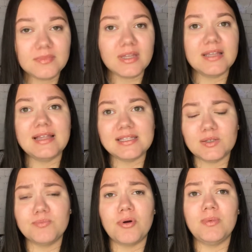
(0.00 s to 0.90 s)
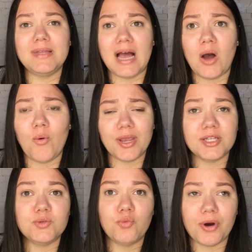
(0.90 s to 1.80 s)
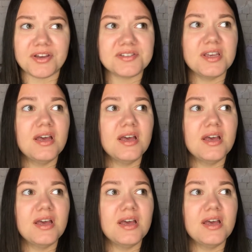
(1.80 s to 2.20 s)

That's probably how it works.